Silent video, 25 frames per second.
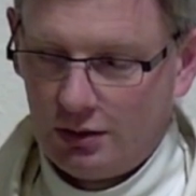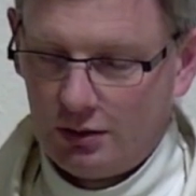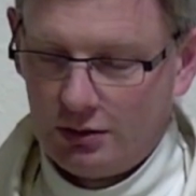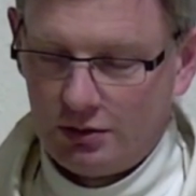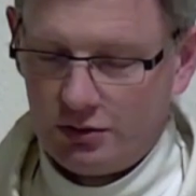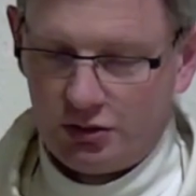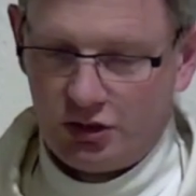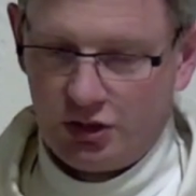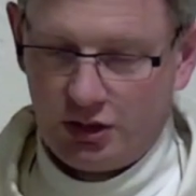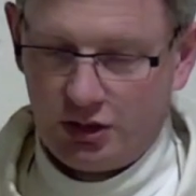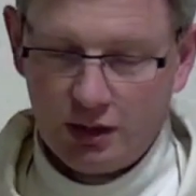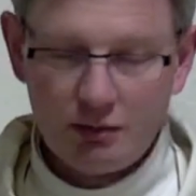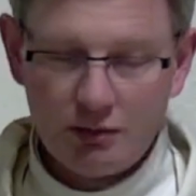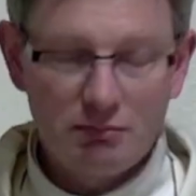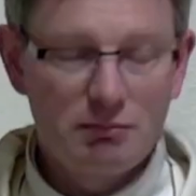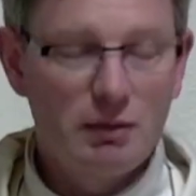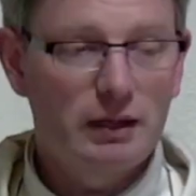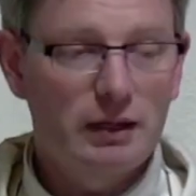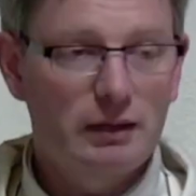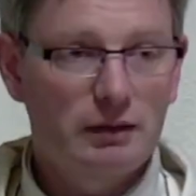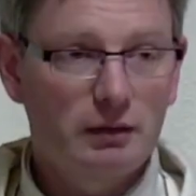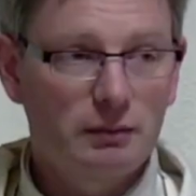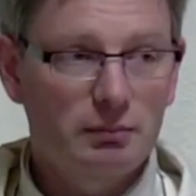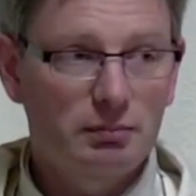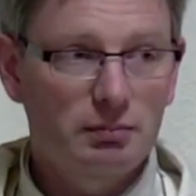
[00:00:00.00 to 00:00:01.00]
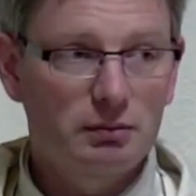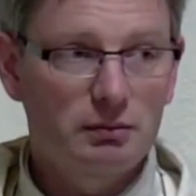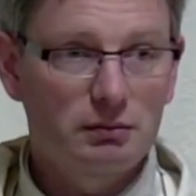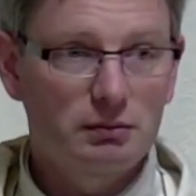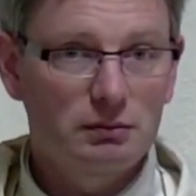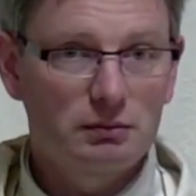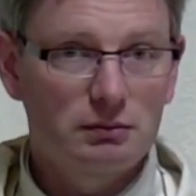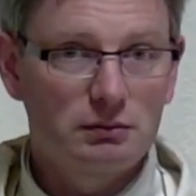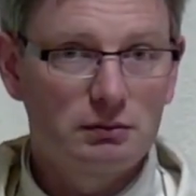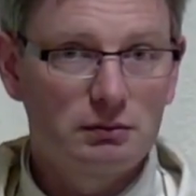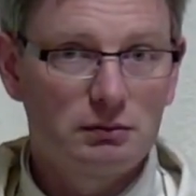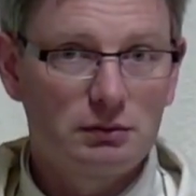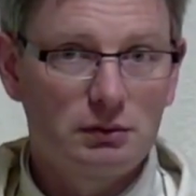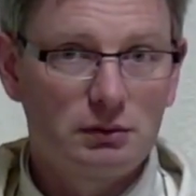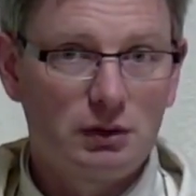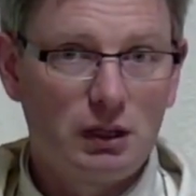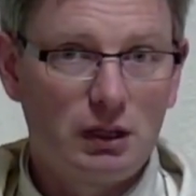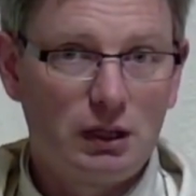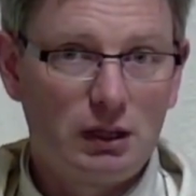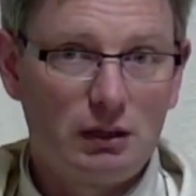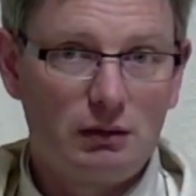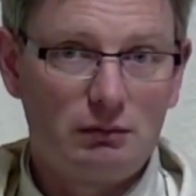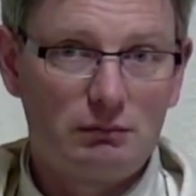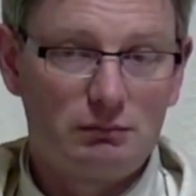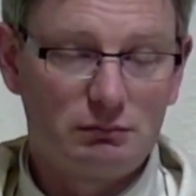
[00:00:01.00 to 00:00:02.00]
she didn't make it up.
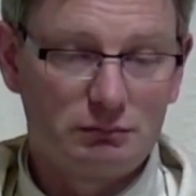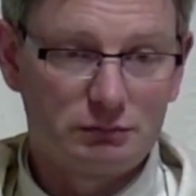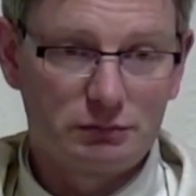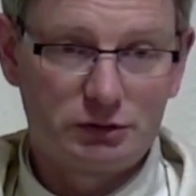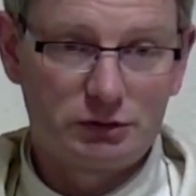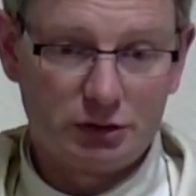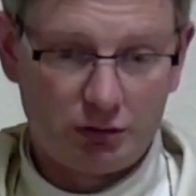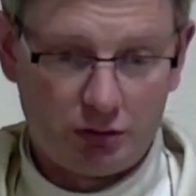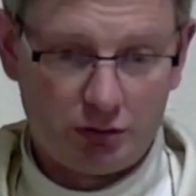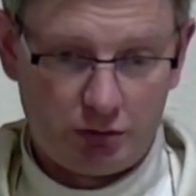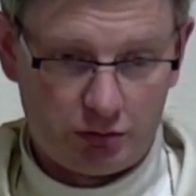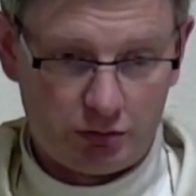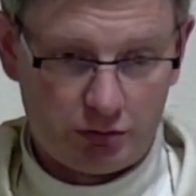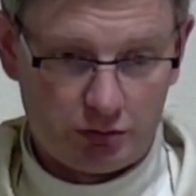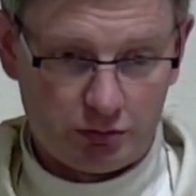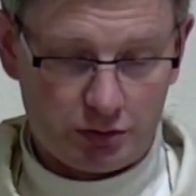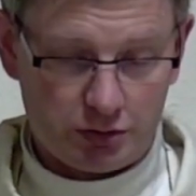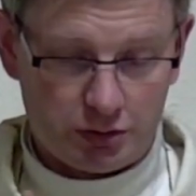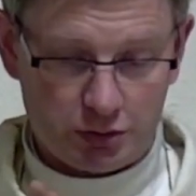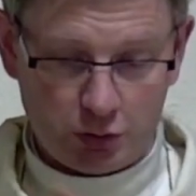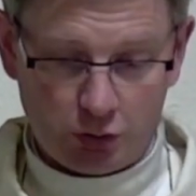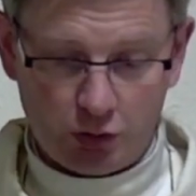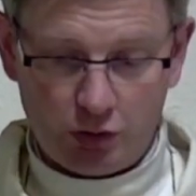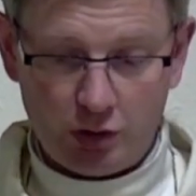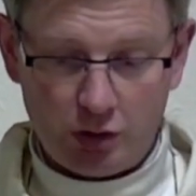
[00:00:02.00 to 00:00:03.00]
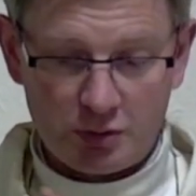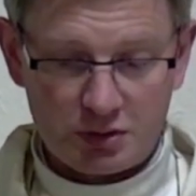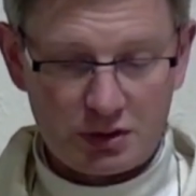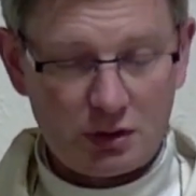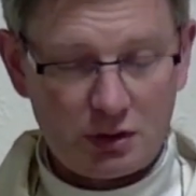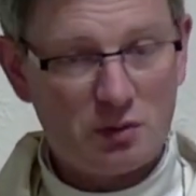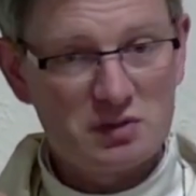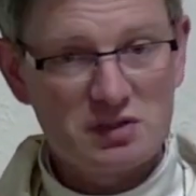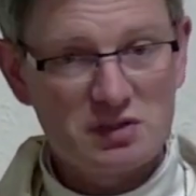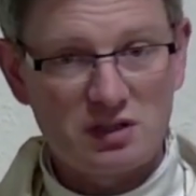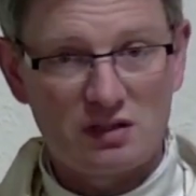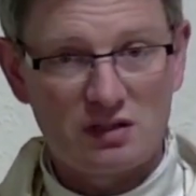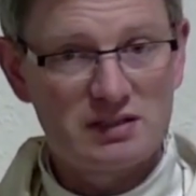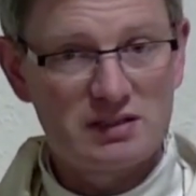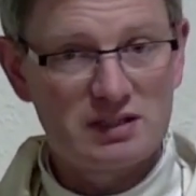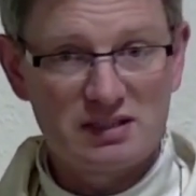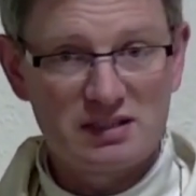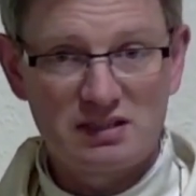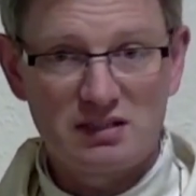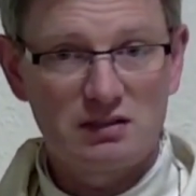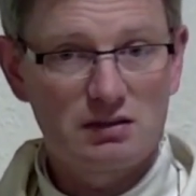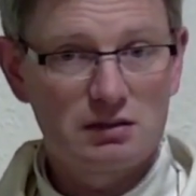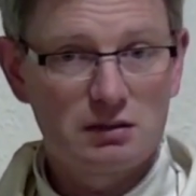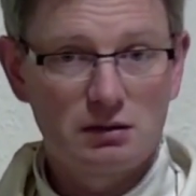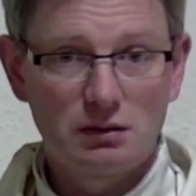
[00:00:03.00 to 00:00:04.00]
Um, she, her story was always
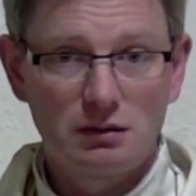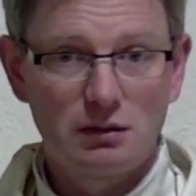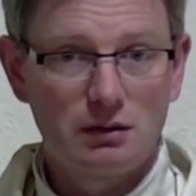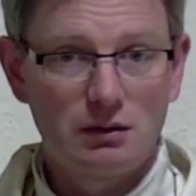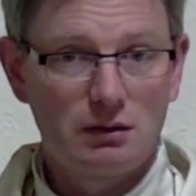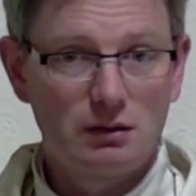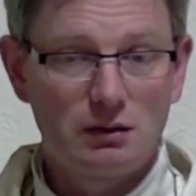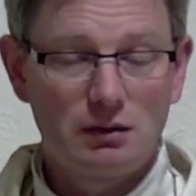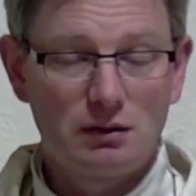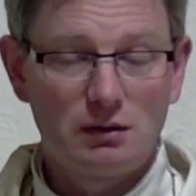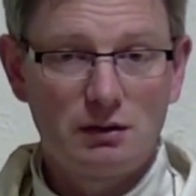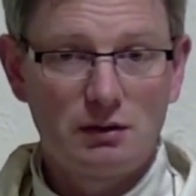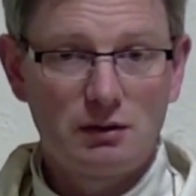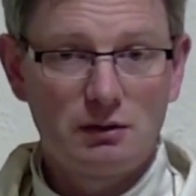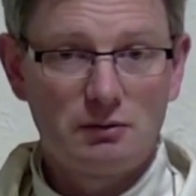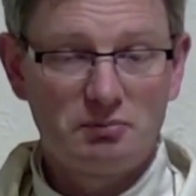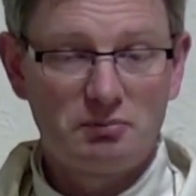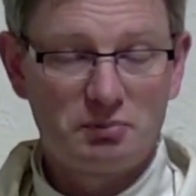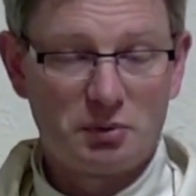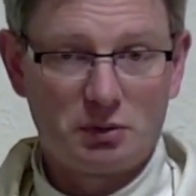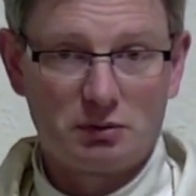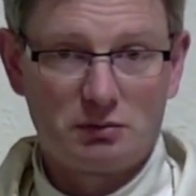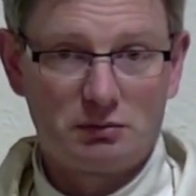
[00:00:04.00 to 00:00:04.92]
consistent, but